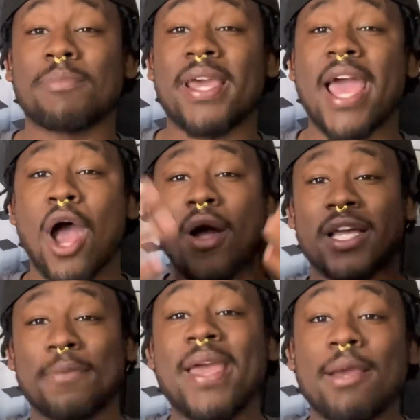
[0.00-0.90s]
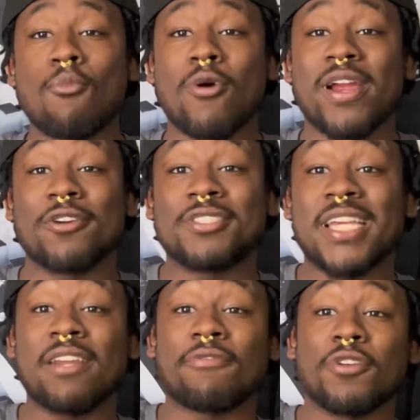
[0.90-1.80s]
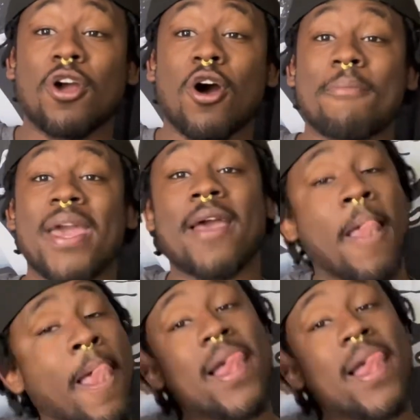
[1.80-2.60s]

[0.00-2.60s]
man, how I can make it more entertaining for y'all, man.